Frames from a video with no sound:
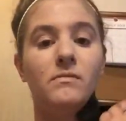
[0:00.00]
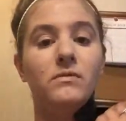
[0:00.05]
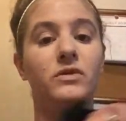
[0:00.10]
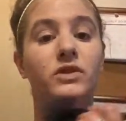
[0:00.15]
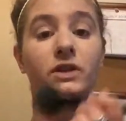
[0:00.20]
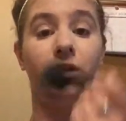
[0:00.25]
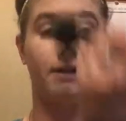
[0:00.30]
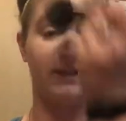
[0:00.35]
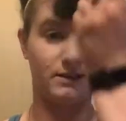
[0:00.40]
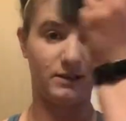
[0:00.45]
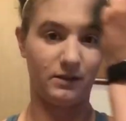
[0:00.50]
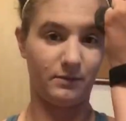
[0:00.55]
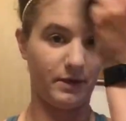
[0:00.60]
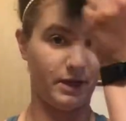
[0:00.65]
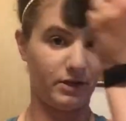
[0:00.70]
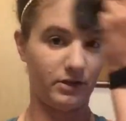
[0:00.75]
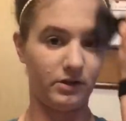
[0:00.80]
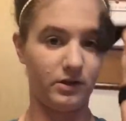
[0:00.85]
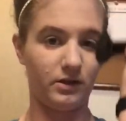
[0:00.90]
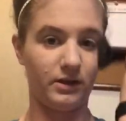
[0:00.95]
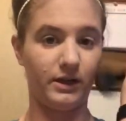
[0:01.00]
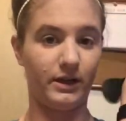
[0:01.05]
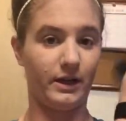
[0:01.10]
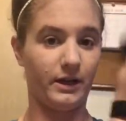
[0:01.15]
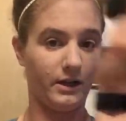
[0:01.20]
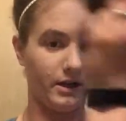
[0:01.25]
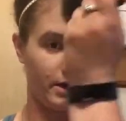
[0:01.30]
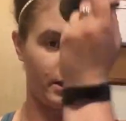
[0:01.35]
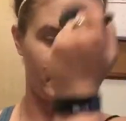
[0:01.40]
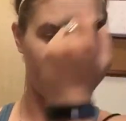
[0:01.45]
just to make sure like I
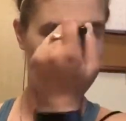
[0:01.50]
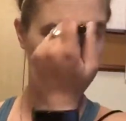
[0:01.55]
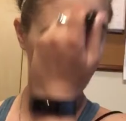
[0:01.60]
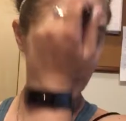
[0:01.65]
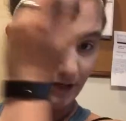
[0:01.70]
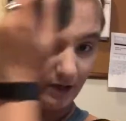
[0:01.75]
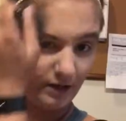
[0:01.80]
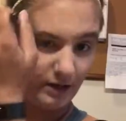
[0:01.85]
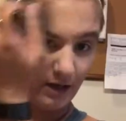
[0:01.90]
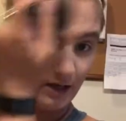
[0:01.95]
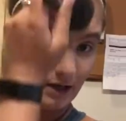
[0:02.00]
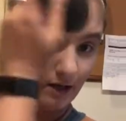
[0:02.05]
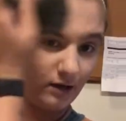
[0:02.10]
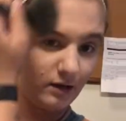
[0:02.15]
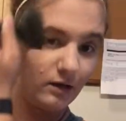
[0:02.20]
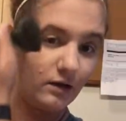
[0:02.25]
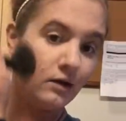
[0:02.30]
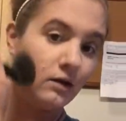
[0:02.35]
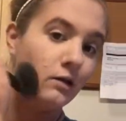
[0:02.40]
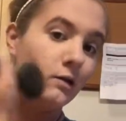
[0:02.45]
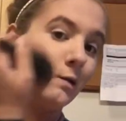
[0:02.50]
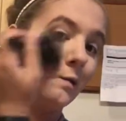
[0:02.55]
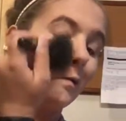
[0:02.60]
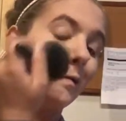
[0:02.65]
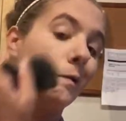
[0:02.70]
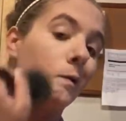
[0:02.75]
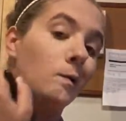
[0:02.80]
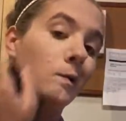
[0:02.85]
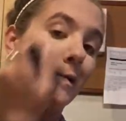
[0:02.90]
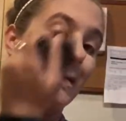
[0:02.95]
got everything.
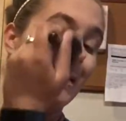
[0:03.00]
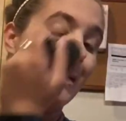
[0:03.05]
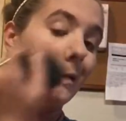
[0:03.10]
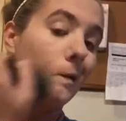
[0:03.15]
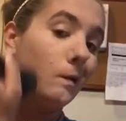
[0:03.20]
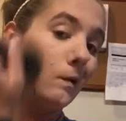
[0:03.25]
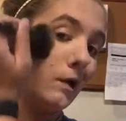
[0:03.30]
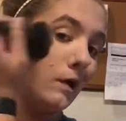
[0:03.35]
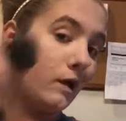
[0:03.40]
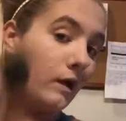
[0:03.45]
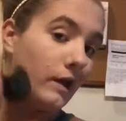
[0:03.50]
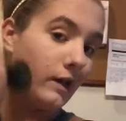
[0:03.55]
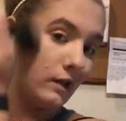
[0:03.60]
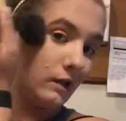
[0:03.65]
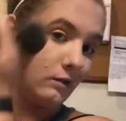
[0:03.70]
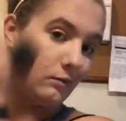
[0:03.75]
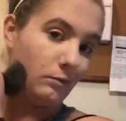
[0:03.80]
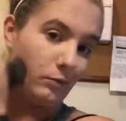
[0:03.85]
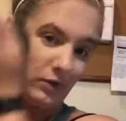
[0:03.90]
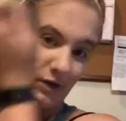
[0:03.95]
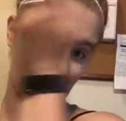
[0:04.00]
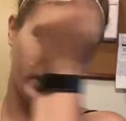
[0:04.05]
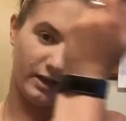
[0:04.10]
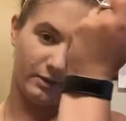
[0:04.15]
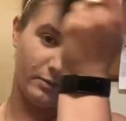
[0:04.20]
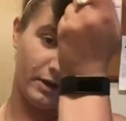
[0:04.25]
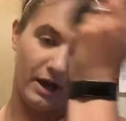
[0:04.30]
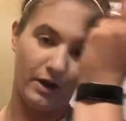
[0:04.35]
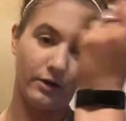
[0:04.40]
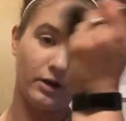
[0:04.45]
And I can put
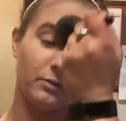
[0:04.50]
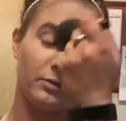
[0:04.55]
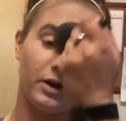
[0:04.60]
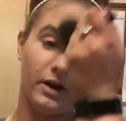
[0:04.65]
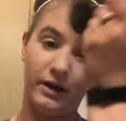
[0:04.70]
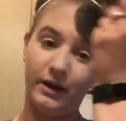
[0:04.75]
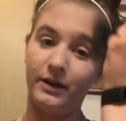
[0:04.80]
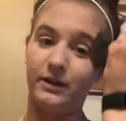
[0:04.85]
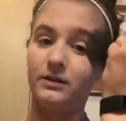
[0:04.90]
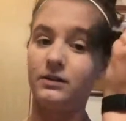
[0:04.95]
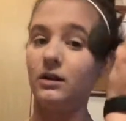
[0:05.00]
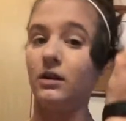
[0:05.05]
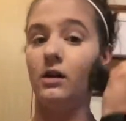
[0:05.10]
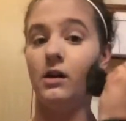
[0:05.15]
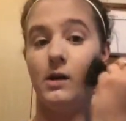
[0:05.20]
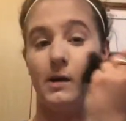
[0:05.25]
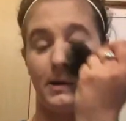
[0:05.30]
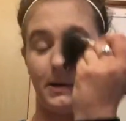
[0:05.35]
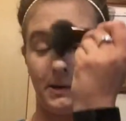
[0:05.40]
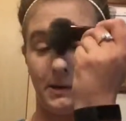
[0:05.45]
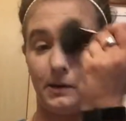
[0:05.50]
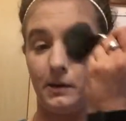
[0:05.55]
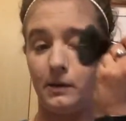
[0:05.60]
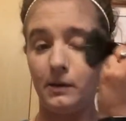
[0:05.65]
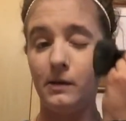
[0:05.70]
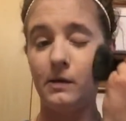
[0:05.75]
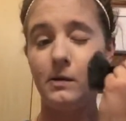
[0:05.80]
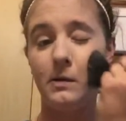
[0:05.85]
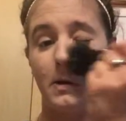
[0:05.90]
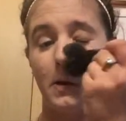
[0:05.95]
like powder products on
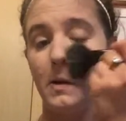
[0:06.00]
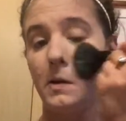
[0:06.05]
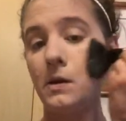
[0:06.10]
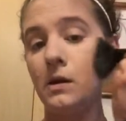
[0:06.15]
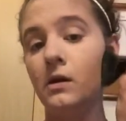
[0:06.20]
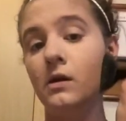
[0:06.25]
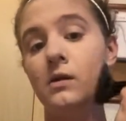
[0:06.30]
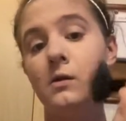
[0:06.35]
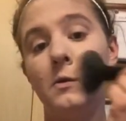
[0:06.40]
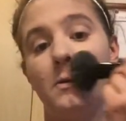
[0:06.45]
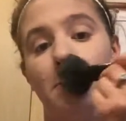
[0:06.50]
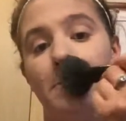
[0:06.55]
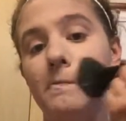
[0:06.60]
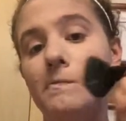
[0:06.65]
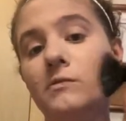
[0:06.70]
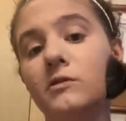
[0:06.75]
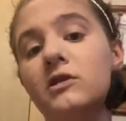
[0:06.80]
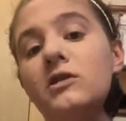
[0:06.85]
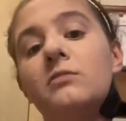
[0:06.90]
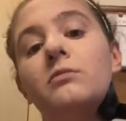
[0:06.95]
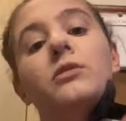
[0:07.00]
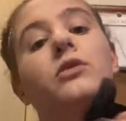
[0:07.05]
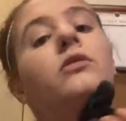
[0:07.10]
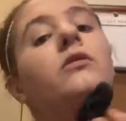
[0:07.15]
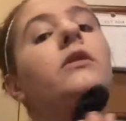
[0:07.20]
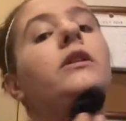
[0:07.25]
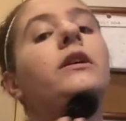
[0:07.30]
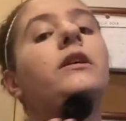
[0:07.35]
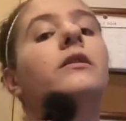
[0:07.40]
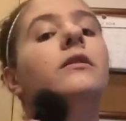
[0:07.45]

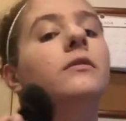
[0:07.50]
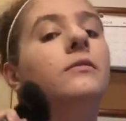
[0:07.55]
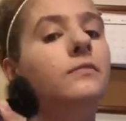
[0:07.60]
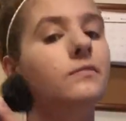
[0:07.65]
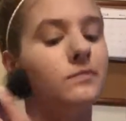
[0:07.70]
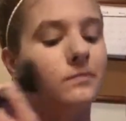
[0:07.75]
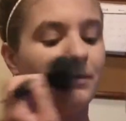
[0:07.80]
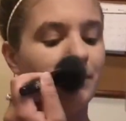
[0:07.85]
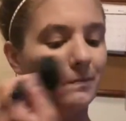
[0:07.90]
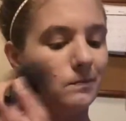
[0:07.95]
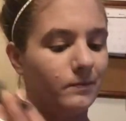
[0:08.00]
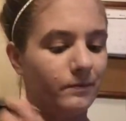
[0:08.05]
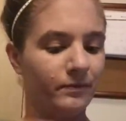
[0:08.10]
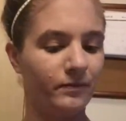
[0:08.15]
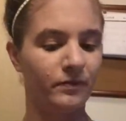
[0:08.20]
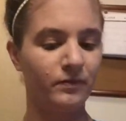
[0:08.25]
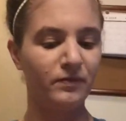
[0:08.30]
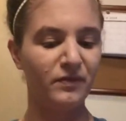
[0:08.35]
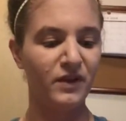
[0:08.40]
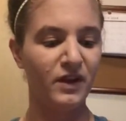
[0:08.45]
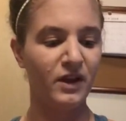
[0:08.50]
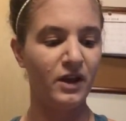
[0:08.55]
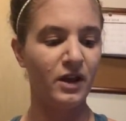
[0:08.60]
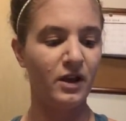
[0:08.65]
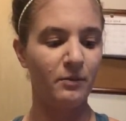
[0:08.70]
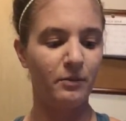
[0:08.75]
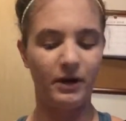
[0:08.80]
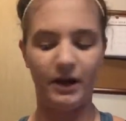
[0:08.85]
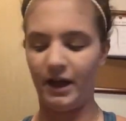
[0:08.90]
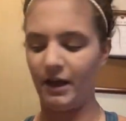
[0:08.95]
smoothly.
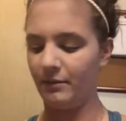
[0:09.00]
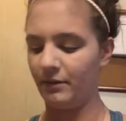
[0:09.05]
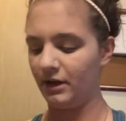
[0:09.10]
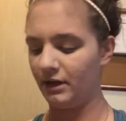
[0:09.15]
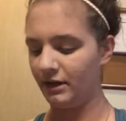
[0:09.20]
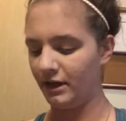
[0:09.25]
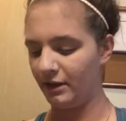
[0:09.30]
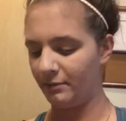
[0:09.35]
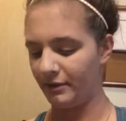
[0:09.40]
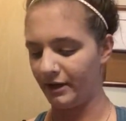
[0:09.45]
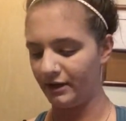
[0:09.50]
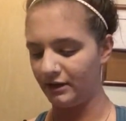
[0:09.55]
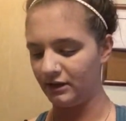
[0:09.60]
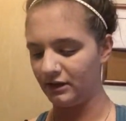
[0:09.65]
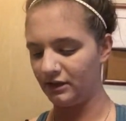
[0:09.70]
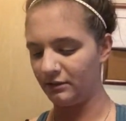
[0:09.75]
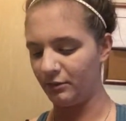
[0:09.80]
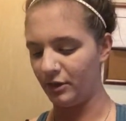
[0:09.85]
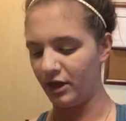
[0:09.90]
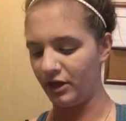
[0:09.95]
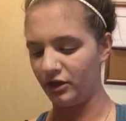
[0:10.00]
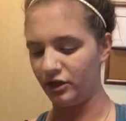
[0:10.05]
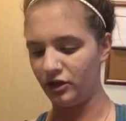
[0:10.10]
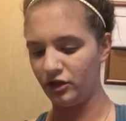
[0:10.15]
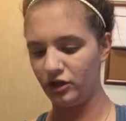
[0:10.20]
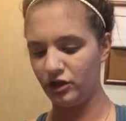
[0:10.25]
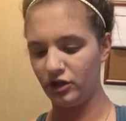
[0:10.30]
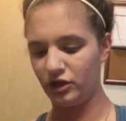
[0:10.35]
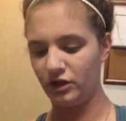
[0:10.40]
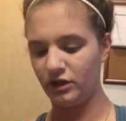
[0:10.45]
But I am going to take my
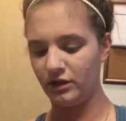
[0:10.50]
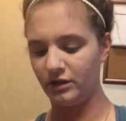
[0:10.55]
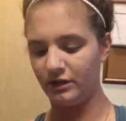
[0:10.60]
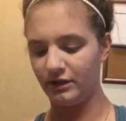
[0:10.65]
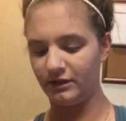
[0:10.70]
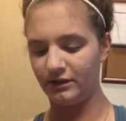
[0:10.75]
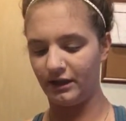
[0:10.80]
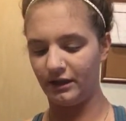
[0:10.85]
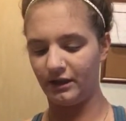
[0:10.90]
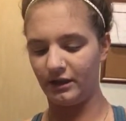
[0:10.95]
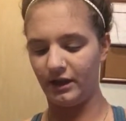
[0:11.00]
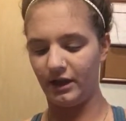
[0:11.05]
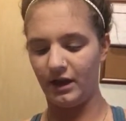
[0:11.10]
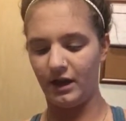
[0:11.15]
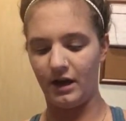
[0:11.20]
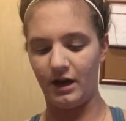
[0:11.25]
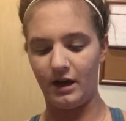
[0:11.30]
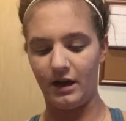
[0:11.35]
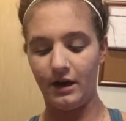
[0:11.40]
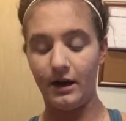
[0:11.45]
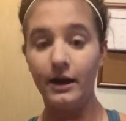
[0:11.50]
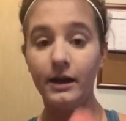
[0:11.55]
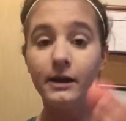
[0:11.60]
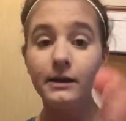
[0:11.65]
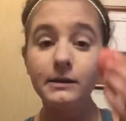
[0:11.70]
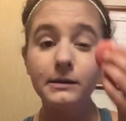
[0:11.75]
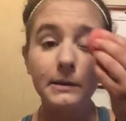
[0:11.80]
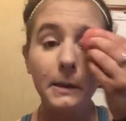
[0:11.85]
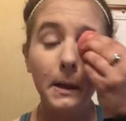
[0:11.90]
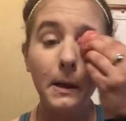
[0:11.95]
sponge to set the
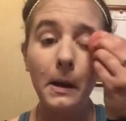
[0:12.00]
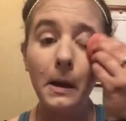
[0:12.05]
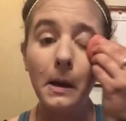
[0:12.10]
eyes.